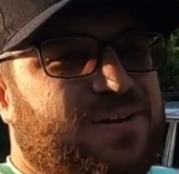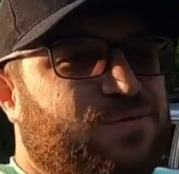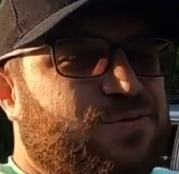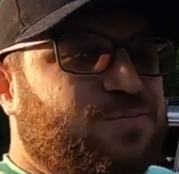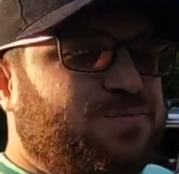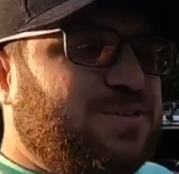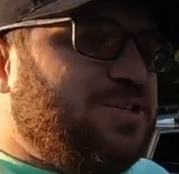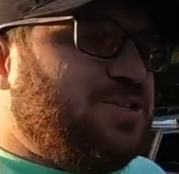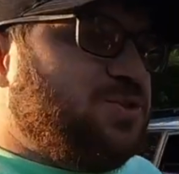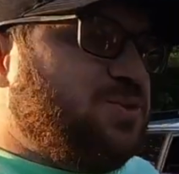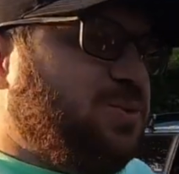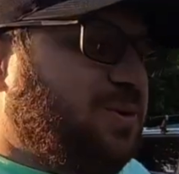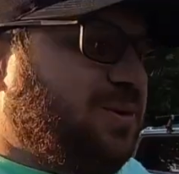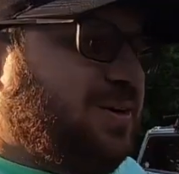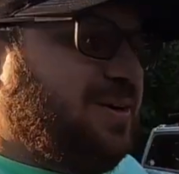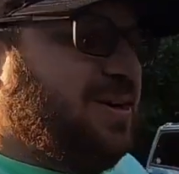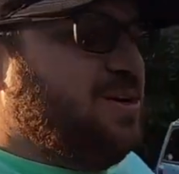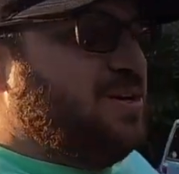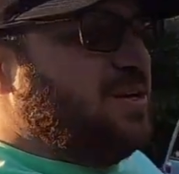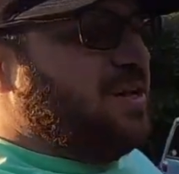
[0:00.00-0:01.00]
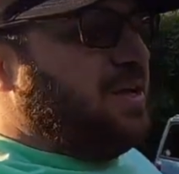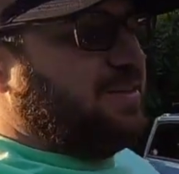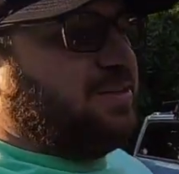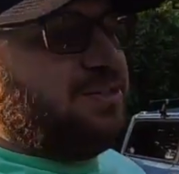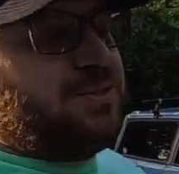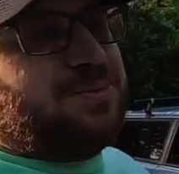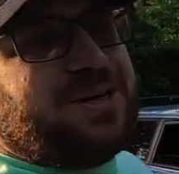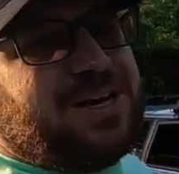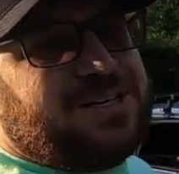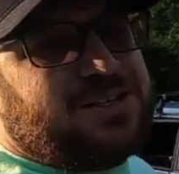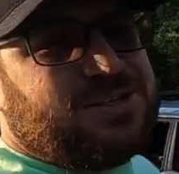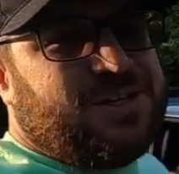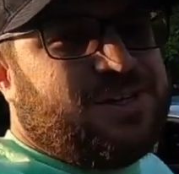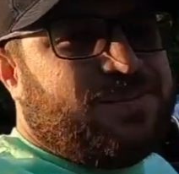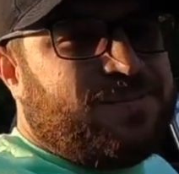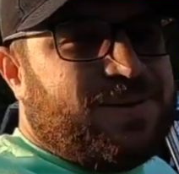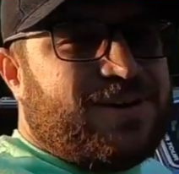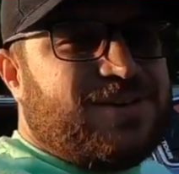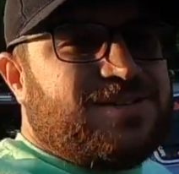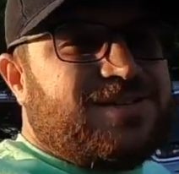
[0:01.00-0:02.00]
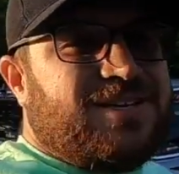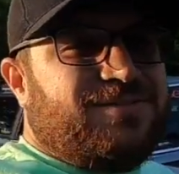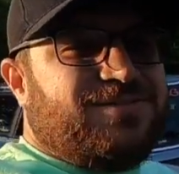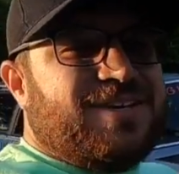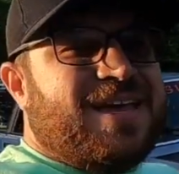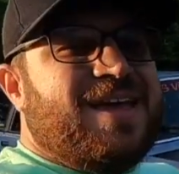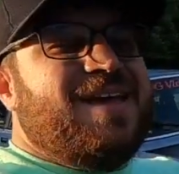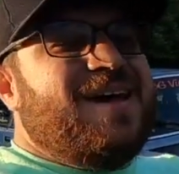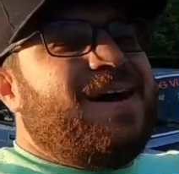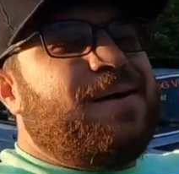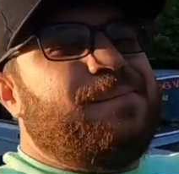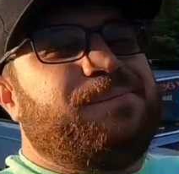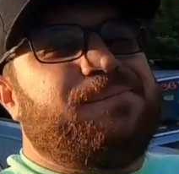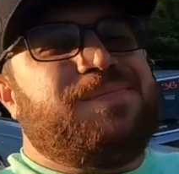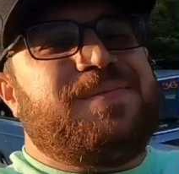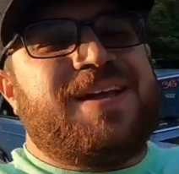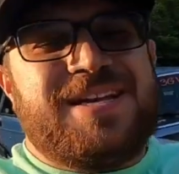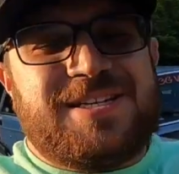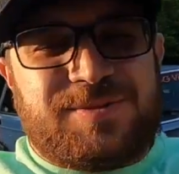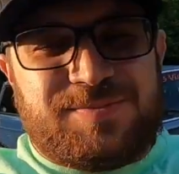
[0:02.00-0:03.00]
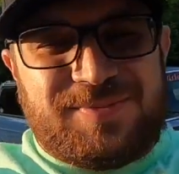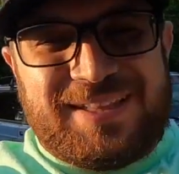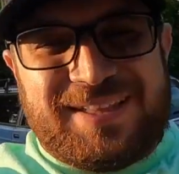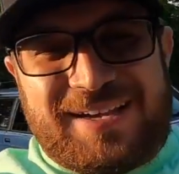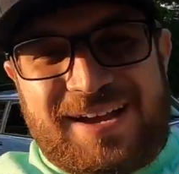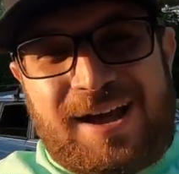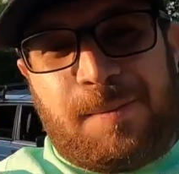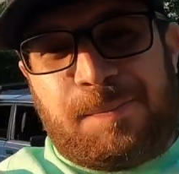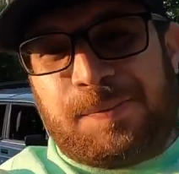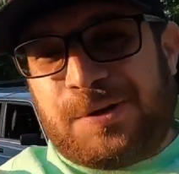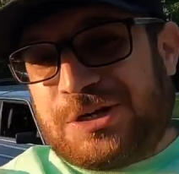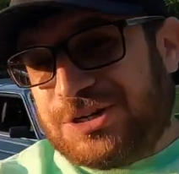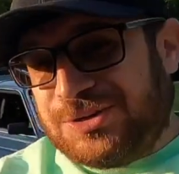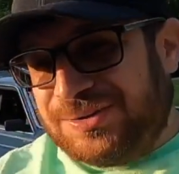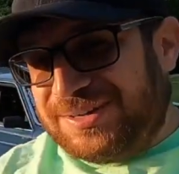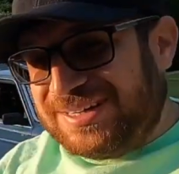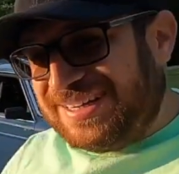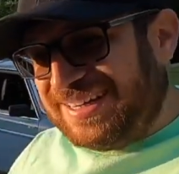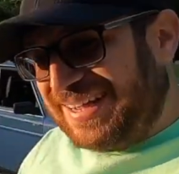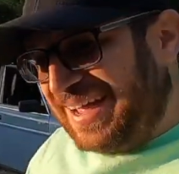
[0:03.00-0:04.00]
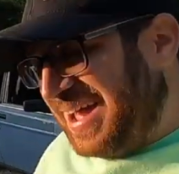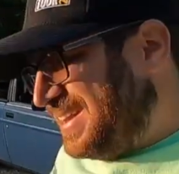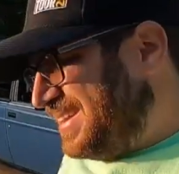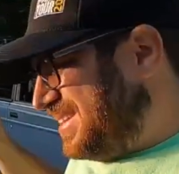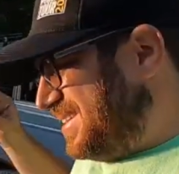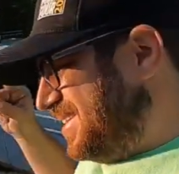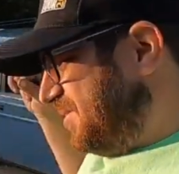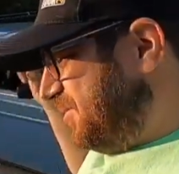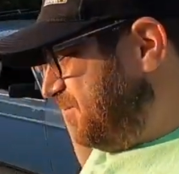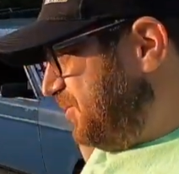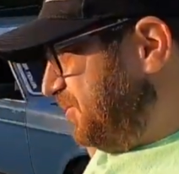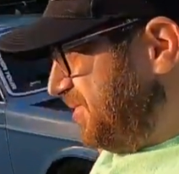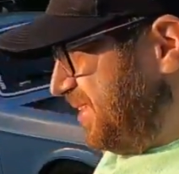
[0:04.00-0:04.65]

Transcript: from the store, so we're actually here by ourselves. Takes me the opportunity to tell you